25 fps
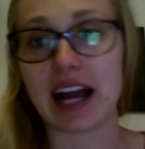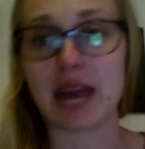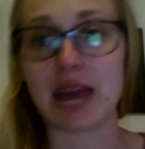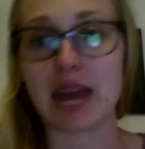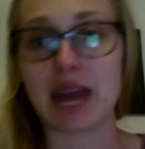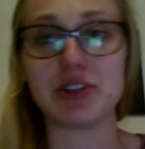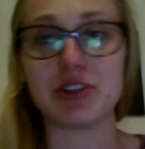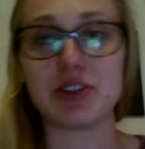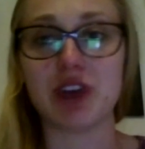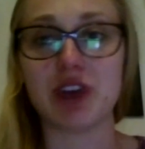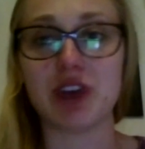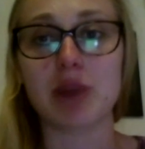I
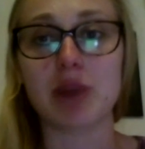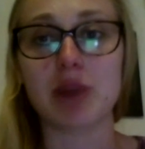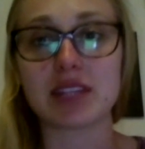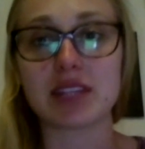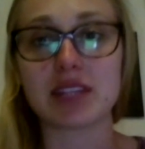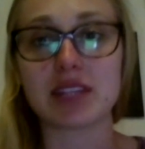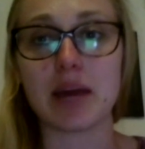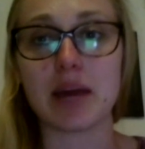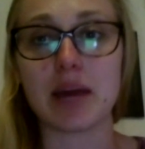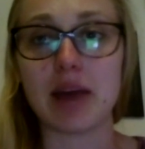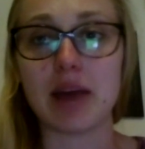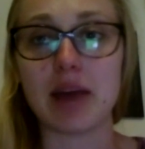would drop
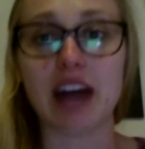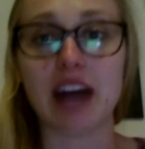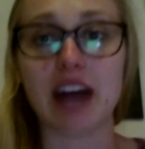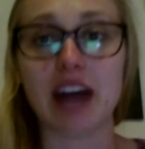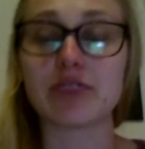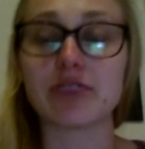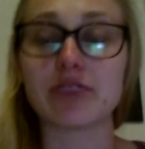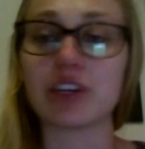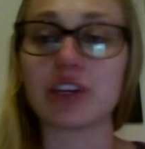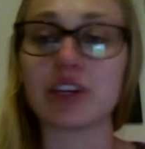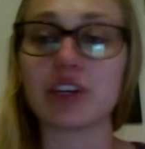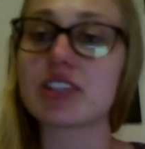step back
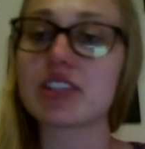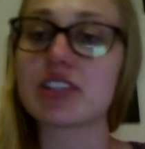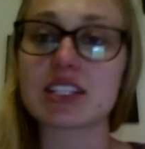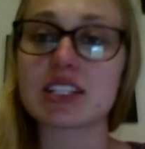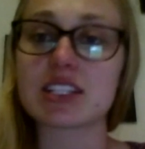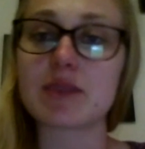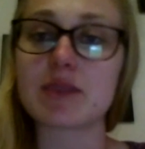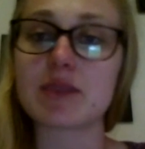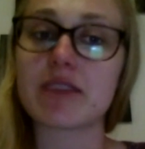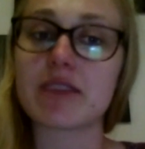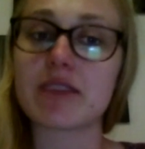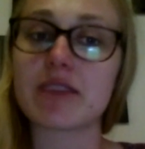first as
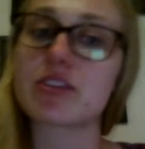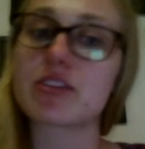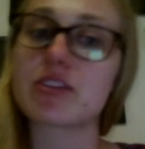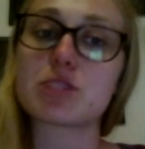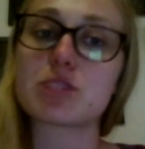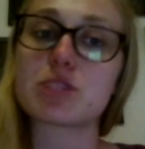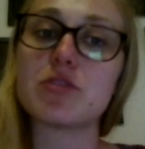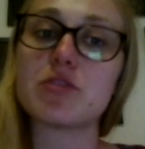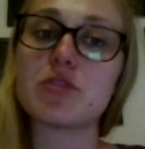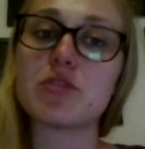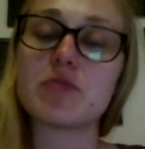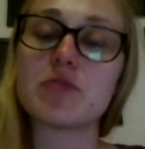my first
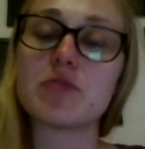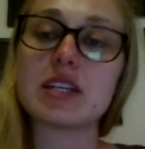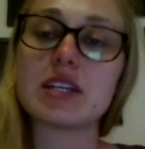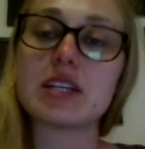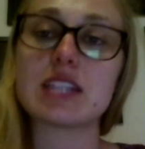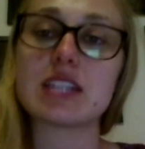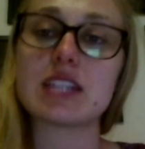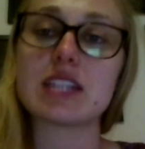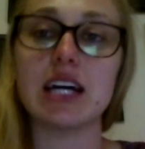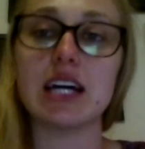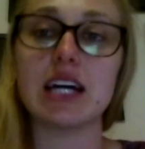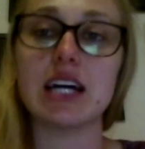movement,
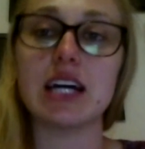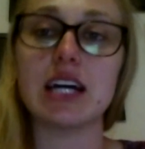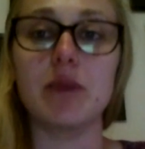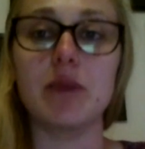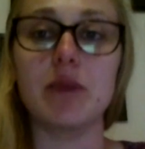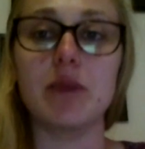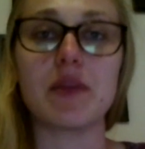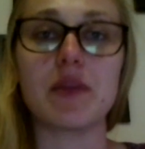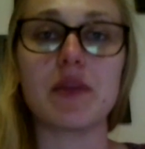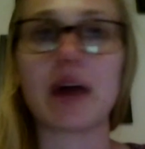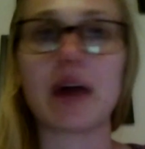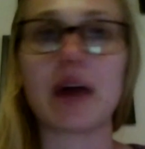
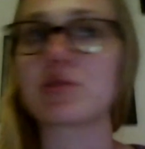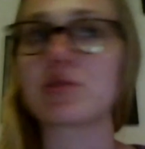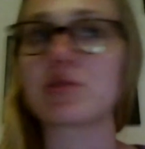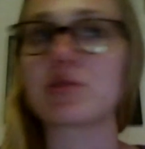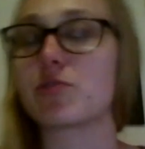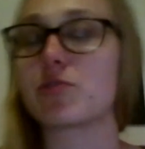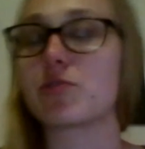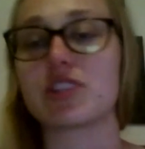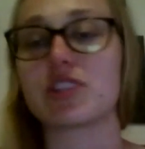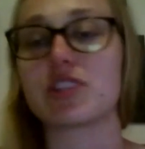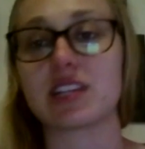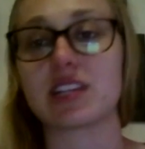but that was more
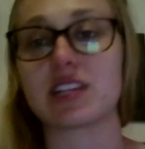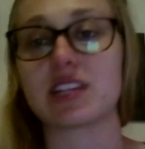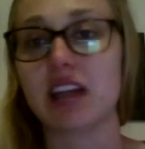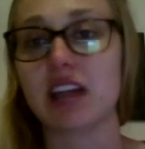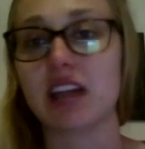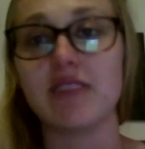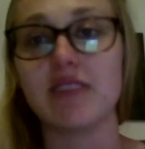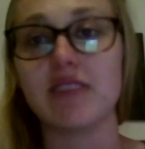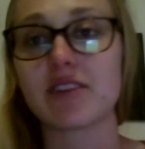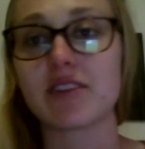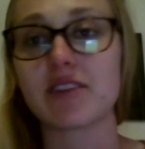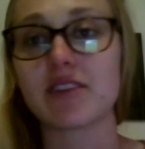just a
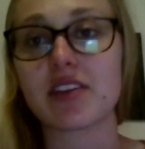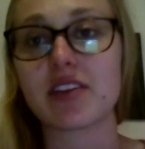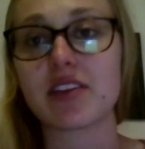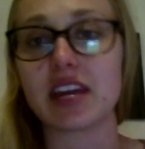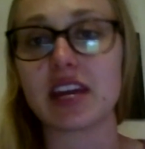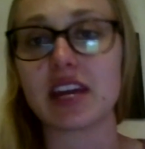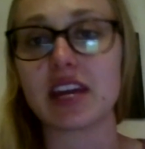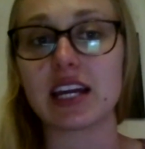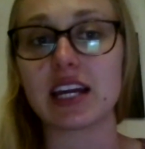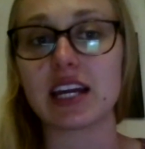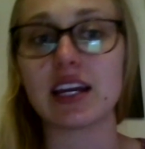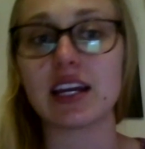comfort
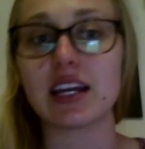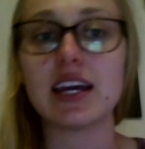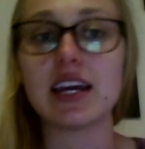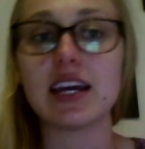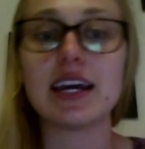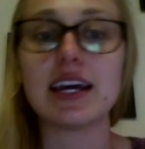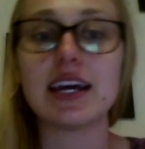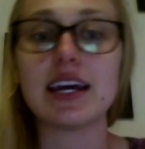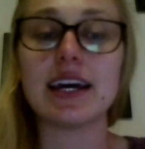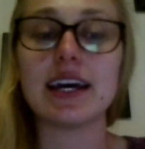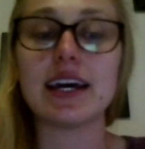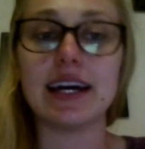thing.
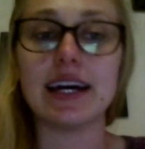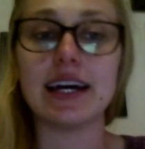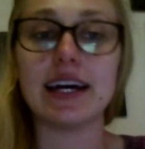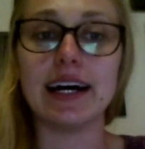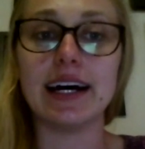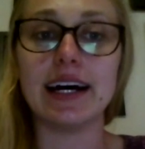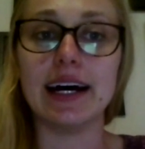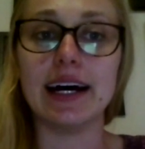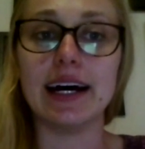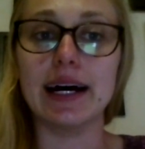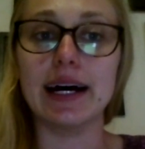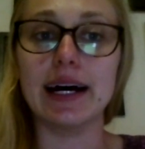
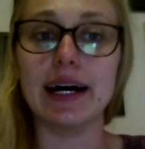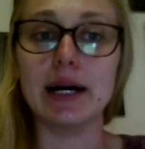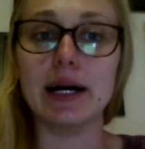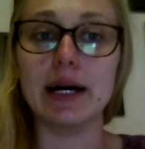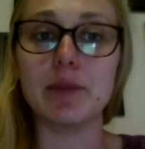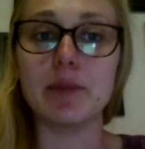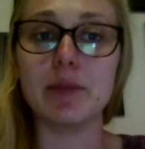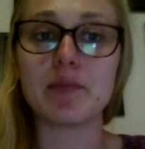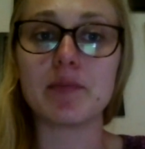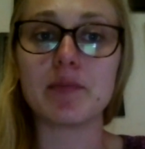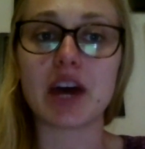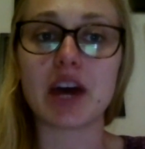
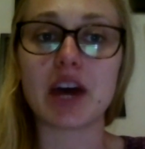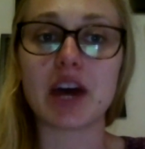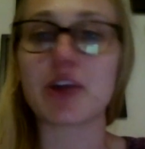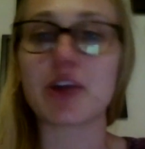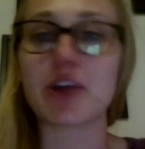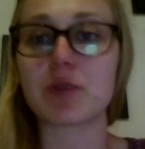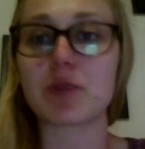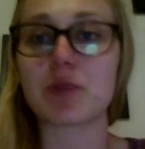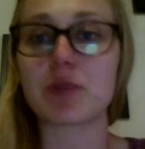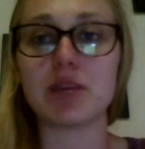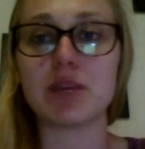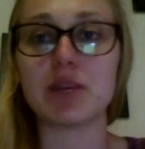Other
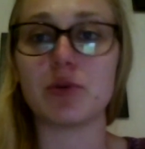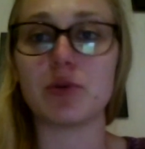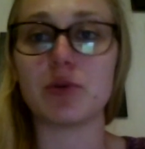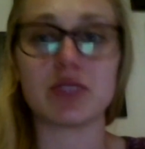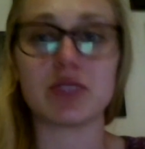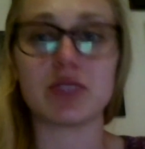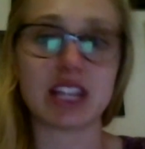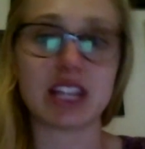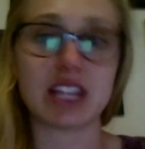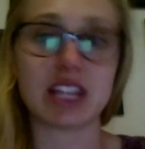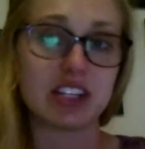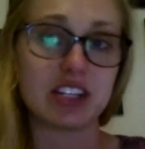people will
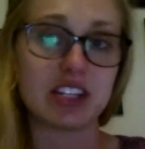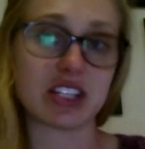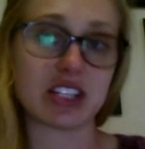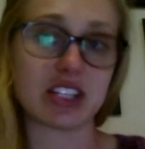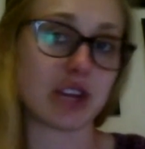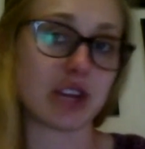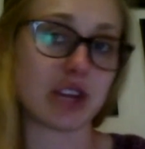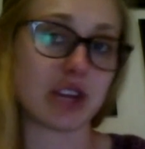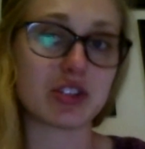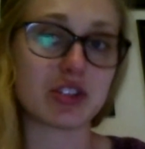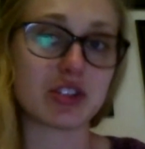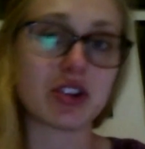say just go
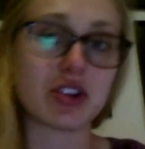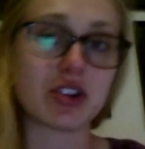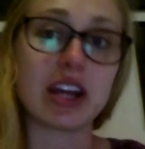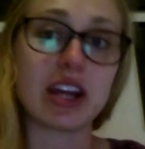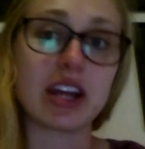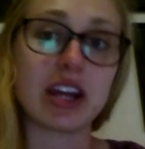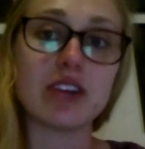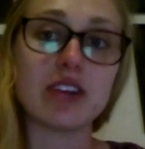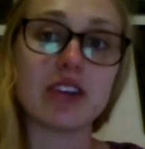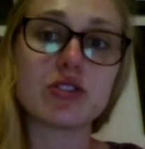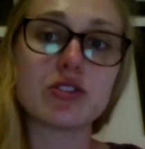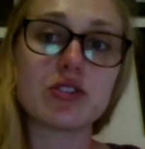
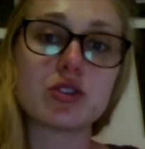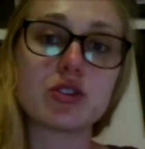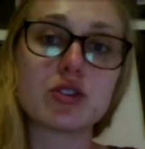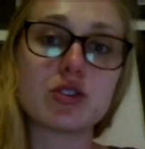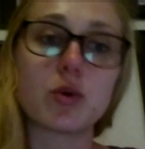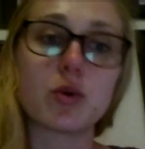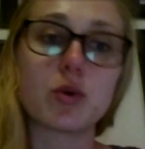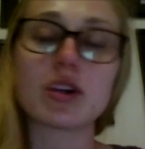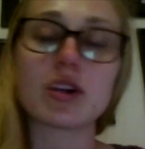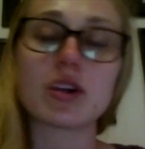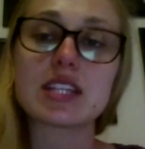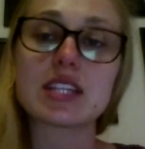straight
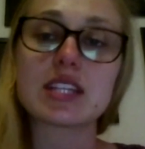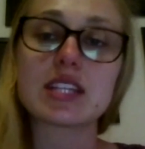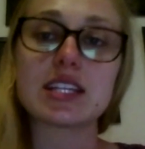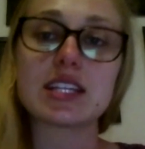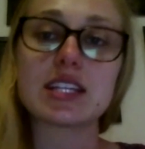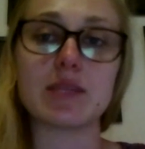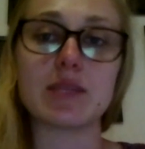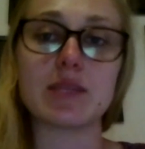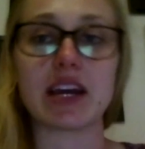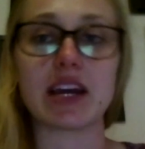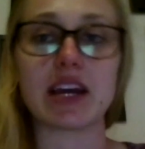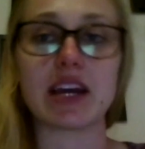towards it to
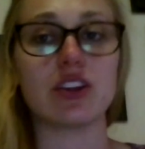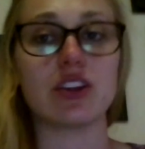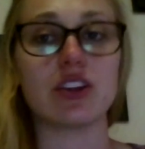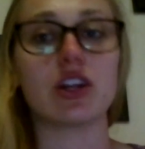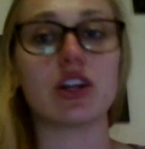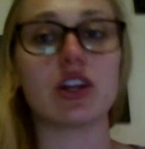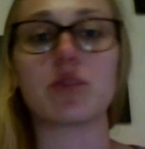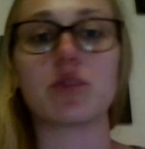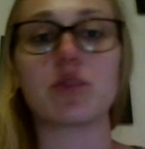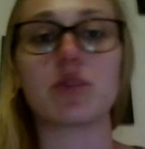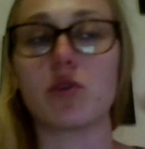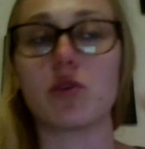make it look
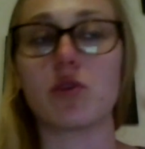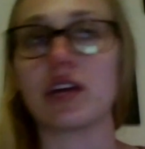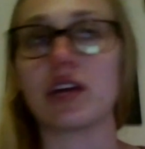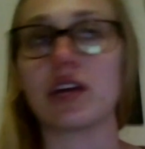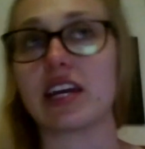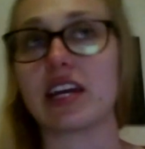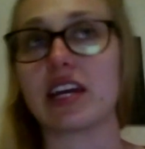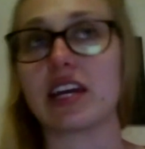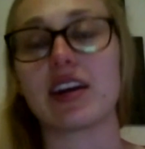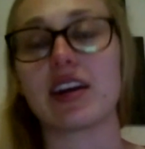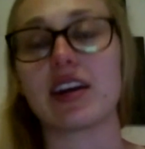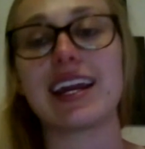more like
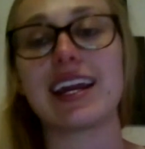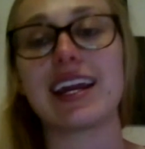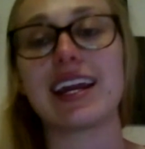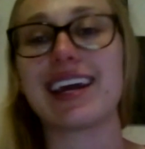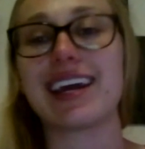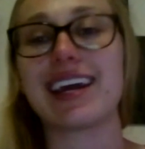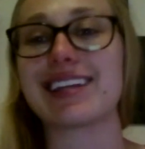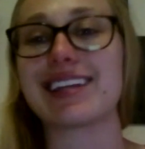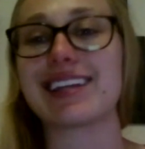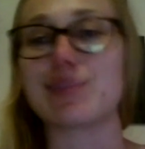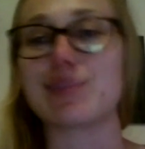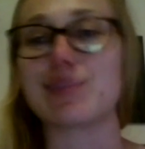you're hitting and
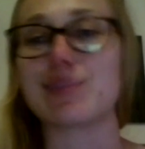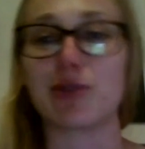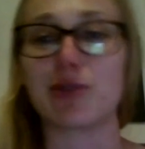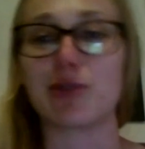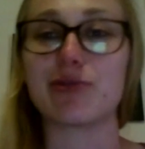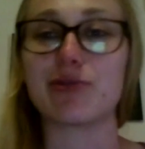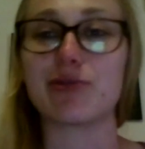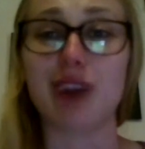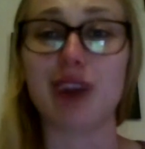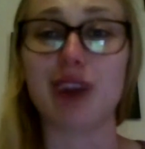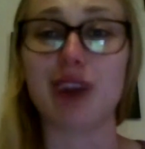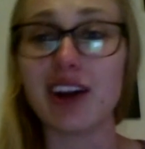it's more
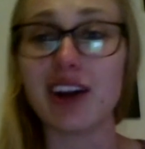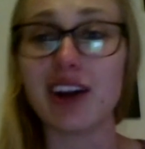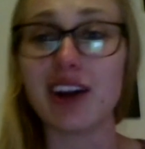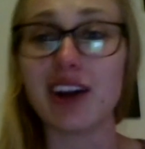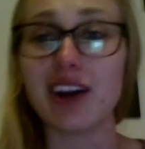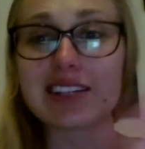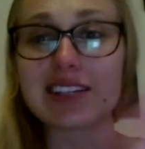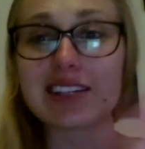flawless.